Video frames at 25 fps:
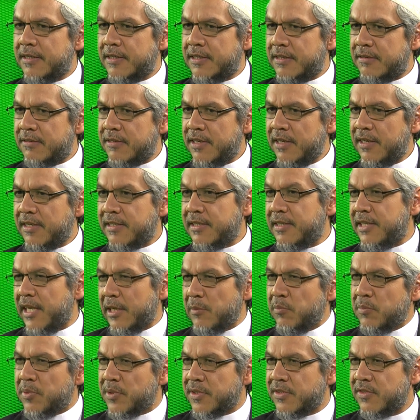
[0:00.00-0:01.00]
really
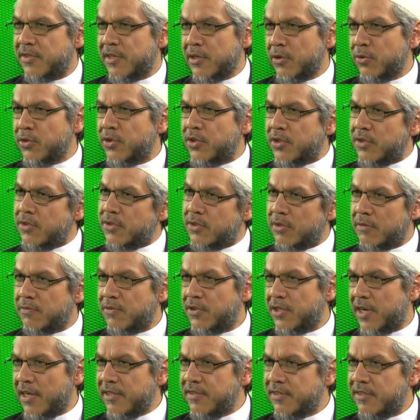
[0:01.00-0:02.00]
tempers notions of
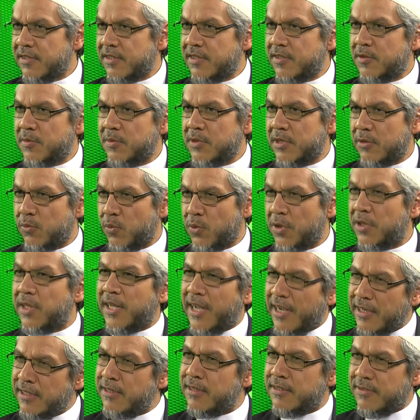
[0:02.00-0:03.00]
justice with
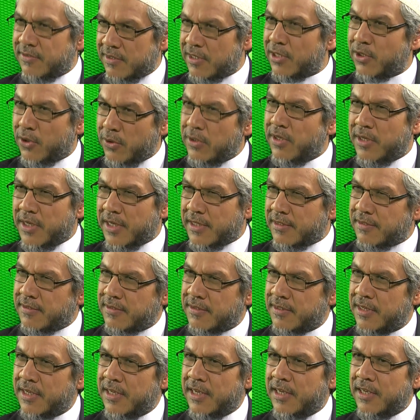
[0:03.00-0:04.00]
kindness and
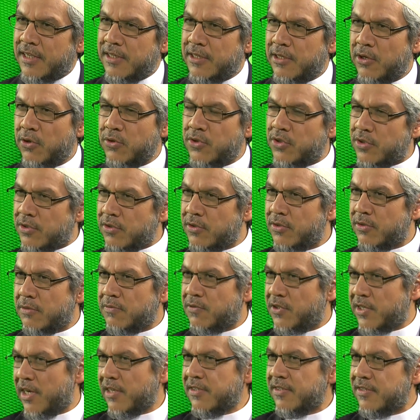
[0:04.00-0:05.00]
goodness, notions of
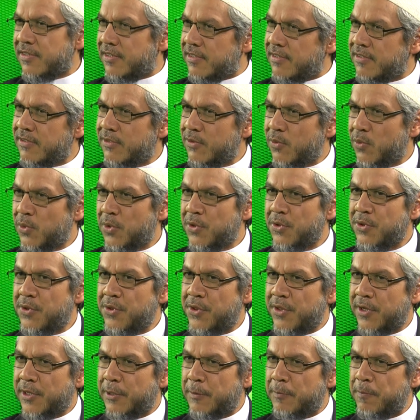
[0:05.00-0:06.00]
justice with
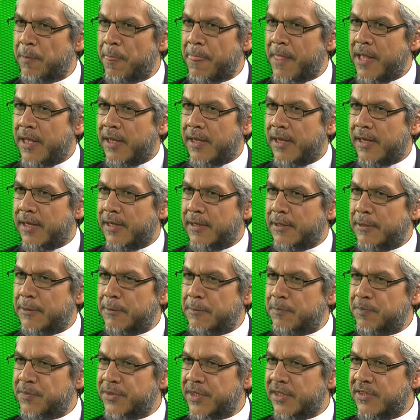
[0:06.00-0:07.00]

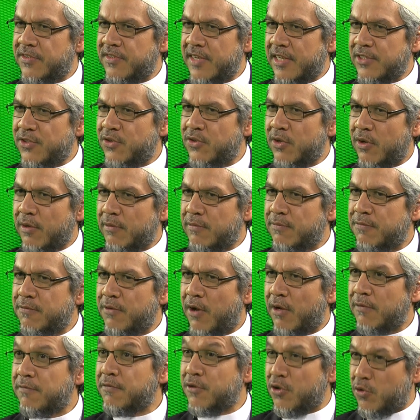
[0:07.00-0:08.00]
a sense
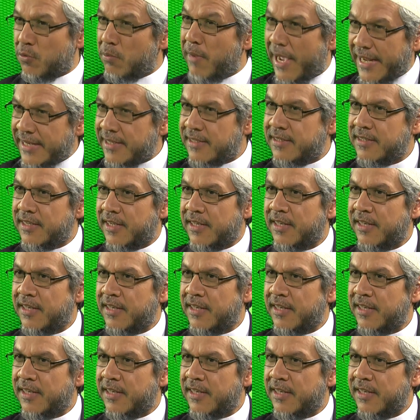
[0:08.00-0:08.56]
of humanity,